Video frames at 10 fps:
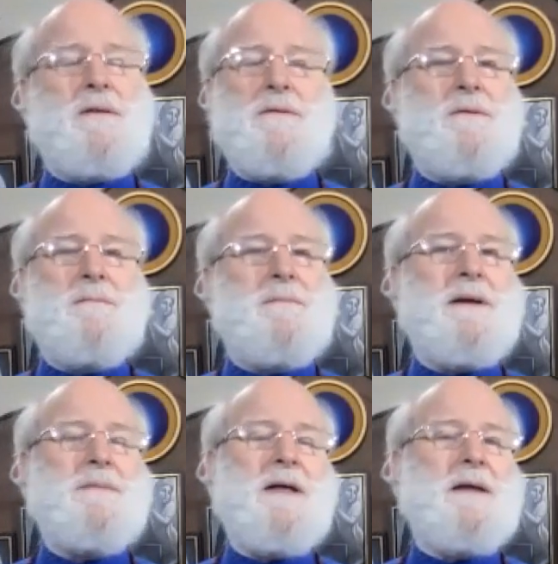through
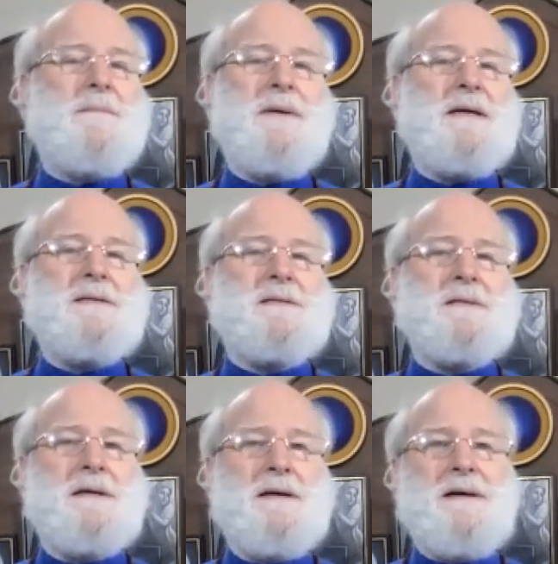many, many
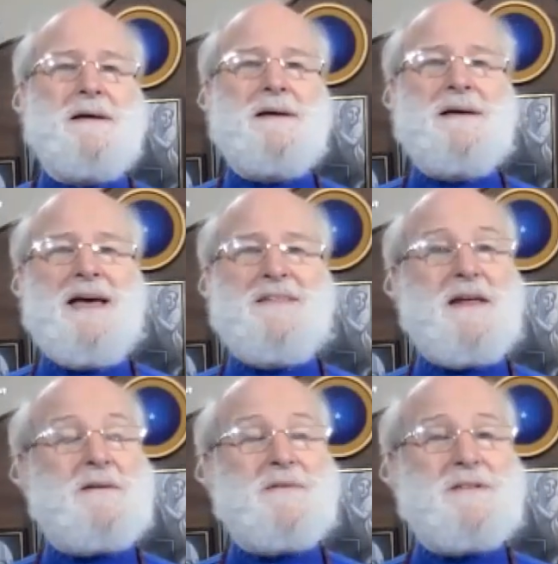means. And
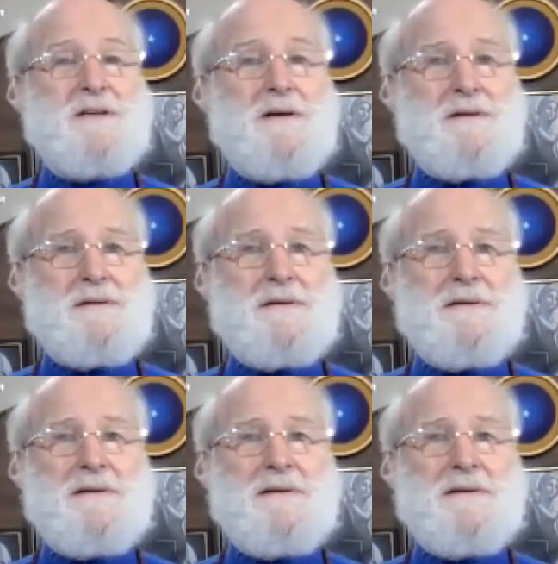that result